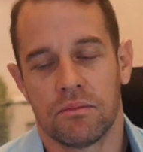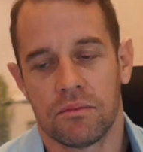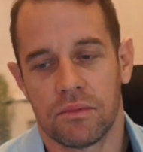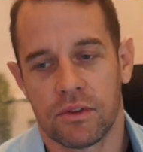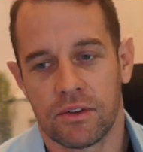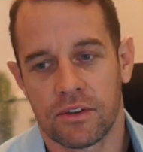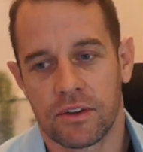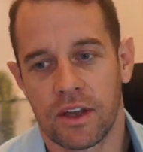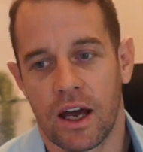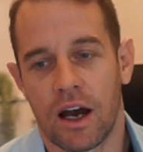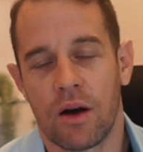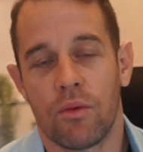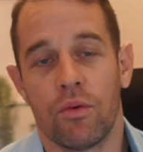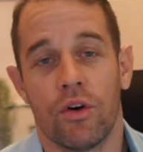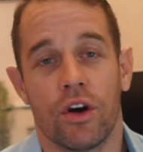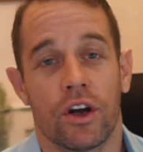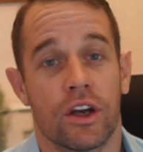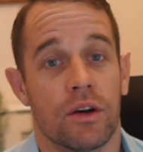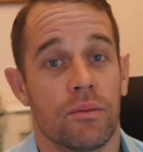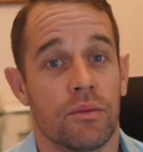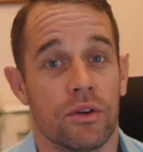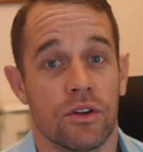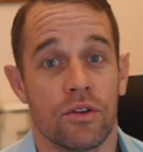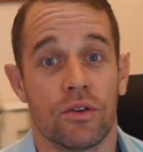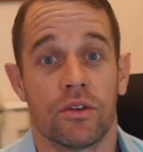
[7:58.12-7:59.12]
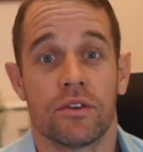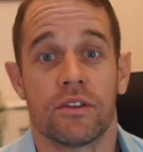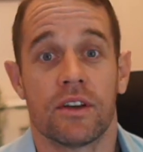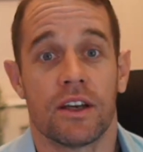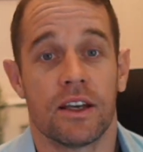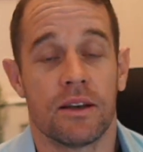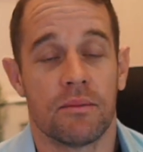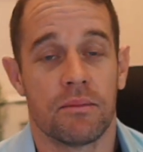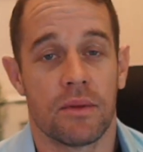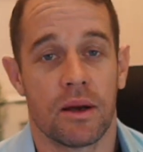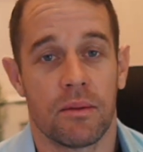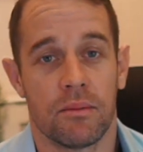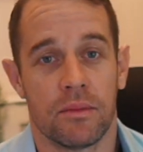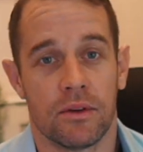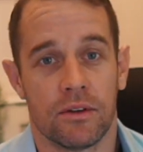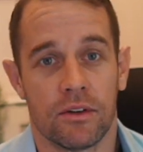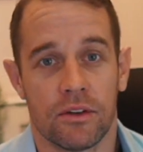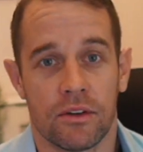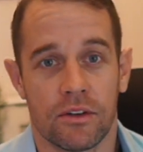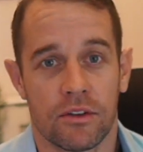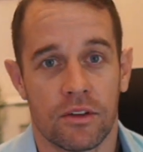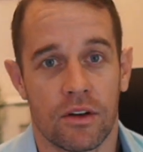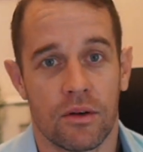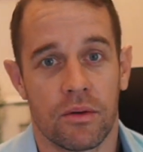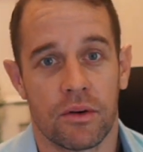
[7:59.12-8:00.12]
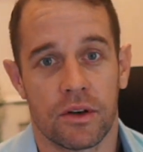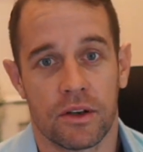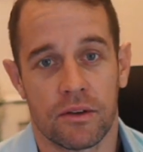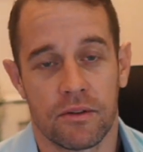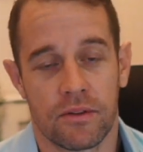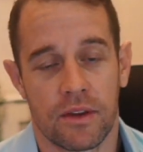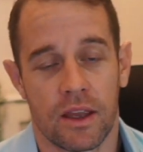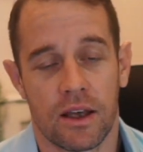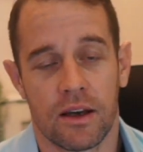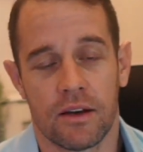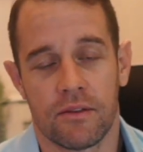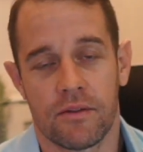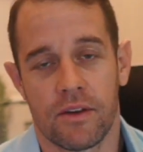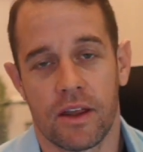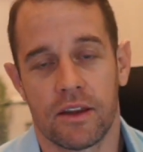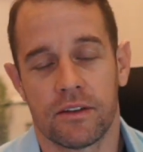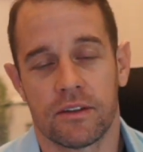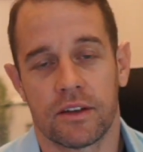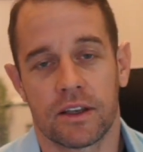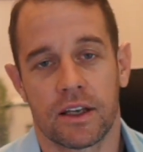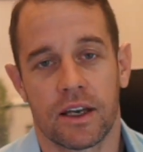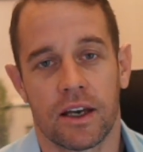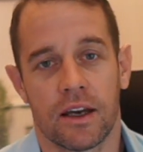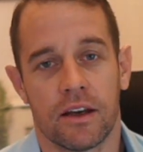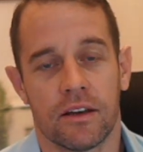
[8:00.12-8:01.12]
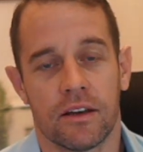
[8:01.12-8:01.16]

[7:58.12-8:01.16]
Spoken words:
start working with your team members and so on, if that's the